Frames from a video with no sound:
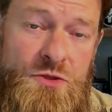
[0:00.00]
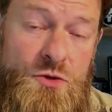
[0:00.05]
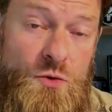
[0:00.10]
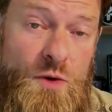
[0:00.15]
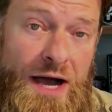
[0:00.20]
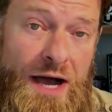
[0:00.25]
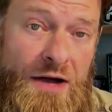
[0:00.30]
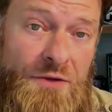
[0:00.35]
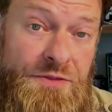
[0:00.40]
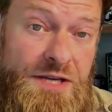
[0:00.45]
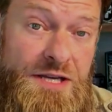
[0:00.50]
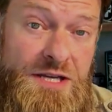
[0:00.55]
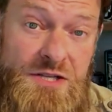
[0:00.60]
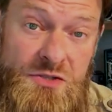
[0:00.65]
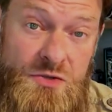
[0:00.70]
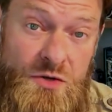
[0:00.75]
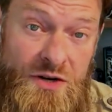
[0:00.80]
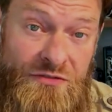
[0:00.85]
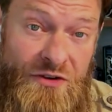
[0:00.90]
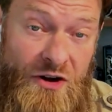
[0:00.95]
throughout the
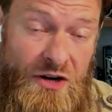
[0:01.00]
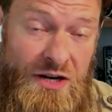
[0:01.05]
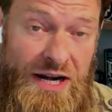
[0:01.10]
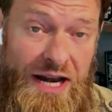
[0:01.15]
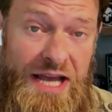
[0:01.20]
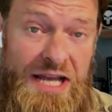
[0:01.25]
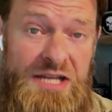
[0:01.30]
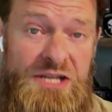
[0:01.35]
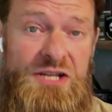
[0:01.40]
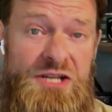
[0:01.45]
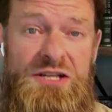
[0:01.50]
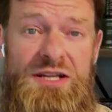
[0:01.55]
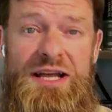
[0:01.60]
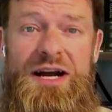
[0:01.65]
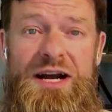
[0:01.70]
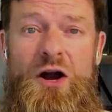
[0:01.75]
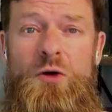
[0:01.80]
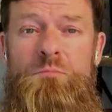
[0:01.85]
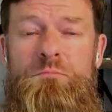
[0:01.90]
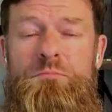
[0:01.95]
history of our nation
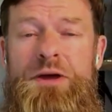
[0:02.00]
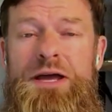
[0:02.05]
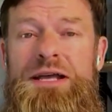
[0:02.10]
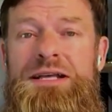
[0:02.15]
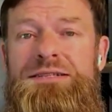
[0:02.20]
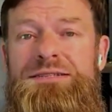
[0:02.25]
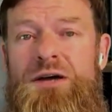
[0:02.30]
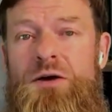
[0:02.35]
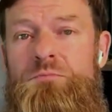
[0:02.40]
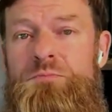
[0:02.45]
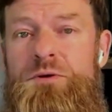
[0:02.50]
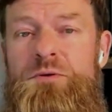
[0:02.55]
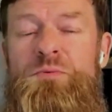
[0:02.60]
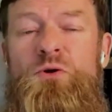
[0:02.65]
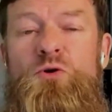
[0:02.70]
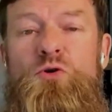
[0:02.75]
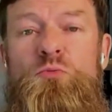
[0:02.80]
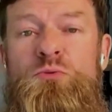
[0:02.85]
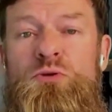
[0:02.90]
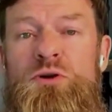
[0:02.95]
that are based on
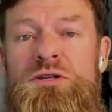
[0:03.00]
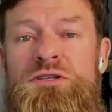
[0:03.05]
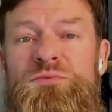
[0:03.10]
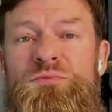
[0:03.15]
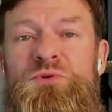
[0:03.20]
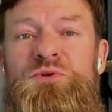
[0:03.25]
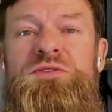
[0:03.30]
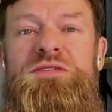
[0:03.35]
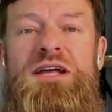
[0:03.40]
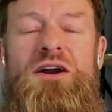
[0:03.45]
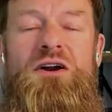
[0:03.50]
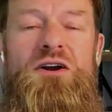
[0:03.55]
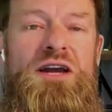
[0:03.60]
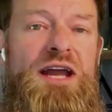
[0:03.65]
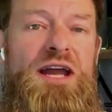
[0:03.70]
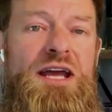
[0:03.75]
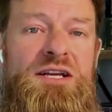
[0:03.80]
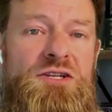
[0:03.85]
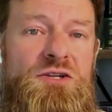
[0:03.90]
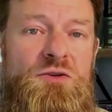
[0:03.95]
biblical principles that our
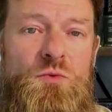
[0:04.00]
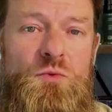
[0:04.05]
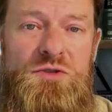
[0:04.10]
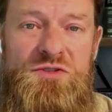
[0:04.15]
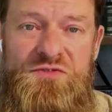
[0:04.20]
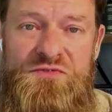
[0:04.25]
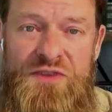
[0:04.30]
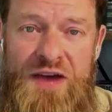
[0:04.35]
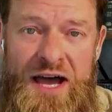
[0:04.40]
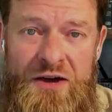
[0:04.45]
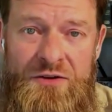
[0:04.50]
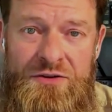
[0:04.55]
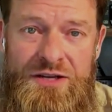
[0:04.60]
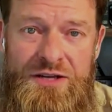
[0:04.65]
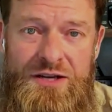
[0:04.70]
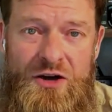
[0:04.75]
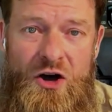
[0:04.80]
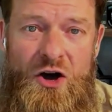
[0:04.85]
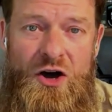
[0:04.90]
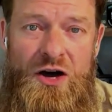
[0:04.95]
nation was
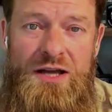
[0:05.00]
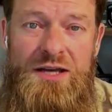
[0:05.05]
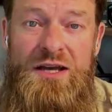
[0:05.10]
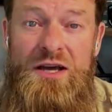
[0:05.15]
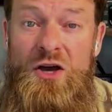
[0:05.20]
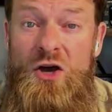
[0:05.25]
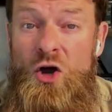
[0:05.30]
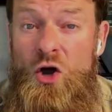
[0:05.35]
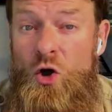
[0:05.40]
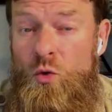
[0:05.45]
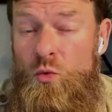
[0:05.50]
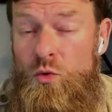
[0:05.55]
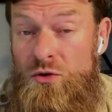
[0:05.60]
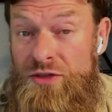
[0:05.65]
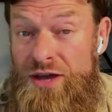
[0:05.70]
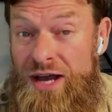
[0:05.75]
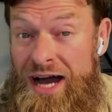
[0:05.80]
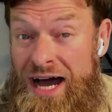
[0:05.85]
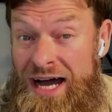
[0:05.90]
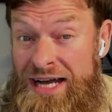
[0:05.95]
founded on, were
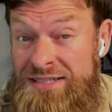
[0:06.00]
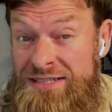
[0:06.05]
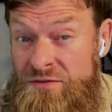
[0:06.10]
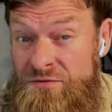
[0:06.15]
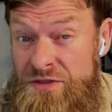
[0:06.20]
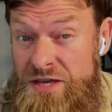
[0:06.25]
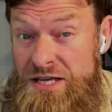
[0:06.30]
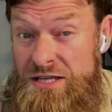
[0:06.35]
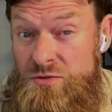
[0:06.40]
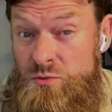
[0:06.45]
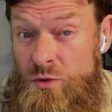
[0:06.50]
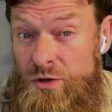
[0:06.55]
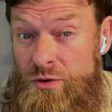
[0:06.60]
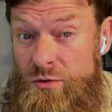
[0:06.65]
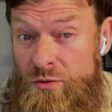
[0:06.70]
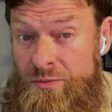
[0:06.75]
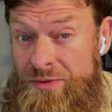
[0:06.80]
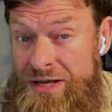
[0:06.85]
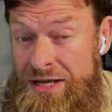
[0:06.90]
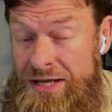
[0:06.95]
the kinds of things we
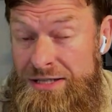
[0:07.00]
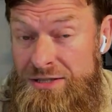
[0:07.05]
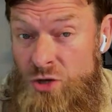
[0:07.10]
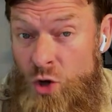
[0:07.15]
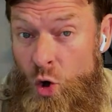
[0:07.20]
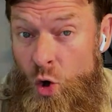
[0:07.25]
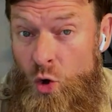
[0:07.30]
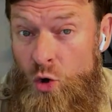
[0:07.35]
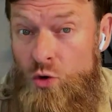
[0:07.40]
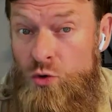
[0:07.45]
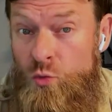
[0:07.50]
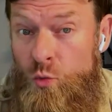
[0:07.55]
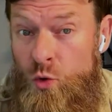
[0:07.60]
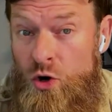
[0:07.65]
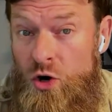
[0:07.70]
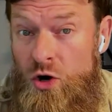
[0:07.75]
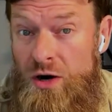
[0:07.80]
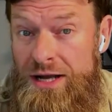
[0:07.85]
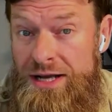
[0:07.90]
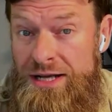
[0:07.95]
were being told
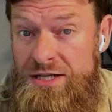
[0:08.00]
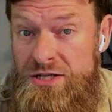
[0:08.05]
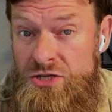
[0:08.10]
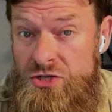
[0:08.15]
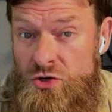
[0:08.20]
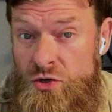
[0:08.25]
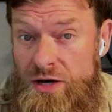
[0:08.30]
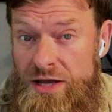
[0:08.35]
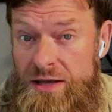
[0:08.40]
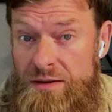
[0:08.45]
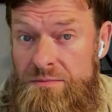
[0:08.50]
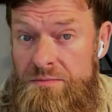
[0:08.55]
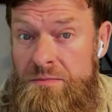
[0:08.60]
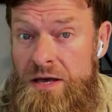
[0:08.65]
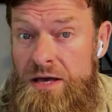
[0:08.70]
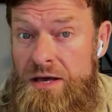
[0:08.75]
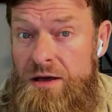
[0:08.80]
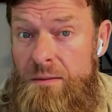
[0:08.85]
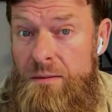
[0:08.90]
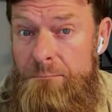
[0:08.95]
were
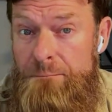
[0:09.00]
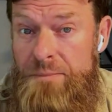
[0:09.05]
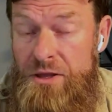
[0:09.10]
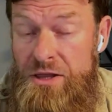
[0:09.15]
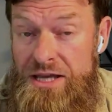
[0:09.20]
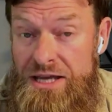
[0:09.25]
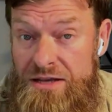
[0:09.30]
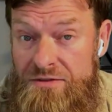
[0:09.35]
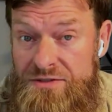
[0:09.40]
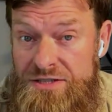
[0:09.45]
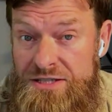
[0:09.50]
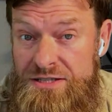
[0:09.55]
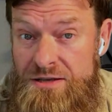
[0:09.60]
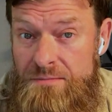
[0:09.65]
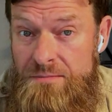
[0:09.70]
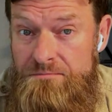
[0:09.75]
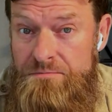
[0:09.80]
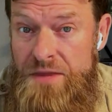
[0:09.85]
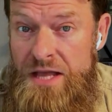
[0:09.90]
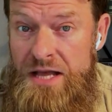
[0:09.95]
extreme beliefs.
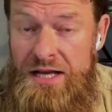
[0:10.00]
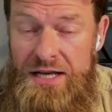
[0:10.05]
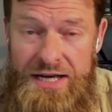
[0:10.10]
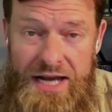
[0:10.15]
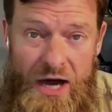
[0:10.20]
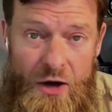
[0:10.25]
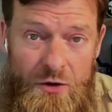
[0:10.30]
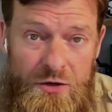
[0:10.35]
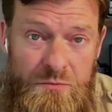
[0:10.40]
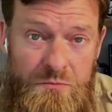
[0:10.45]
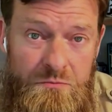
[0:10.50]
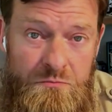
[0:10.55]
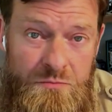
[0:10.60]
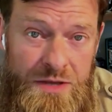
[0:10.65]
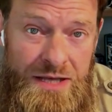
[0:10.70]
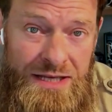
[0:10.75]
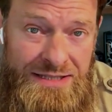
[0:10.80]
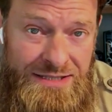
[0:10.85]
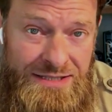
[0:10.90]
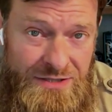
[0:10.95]
Now, in the
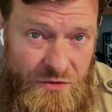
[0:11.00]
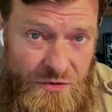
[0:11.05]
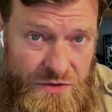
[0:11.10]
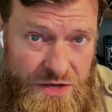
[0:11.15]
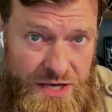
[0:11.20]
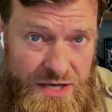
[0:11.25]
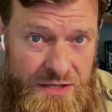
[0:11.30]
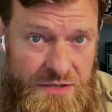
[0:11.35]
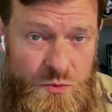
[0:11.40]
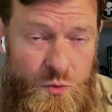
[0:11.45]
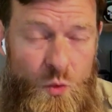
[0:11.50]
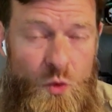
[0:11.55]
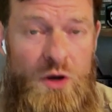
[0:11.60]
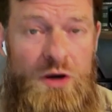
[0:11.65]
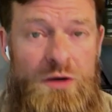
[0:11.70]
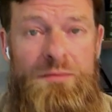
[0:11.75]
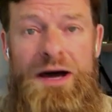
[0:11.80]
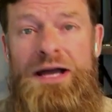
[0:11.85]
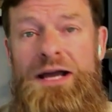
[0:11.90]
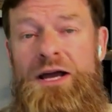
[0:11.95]
midst of this,
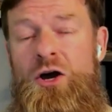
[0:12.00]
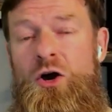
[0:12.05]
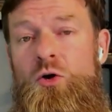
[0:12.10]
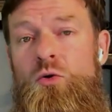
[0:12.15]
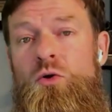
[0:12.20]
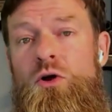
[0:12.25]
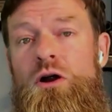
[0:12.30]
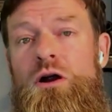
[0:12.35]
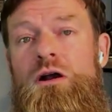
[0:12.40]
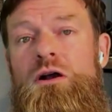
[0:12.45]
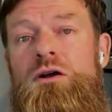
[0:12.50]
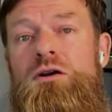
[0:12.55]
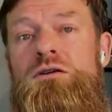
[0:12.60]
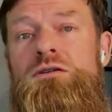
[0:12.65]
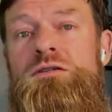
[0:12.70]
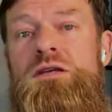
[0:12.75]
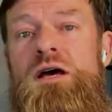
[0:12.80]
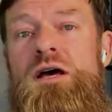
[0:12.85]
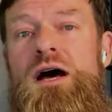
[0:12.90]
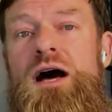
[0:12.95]
one of my
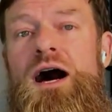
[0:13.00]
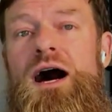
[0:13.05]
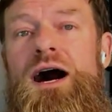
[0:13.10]
coworkers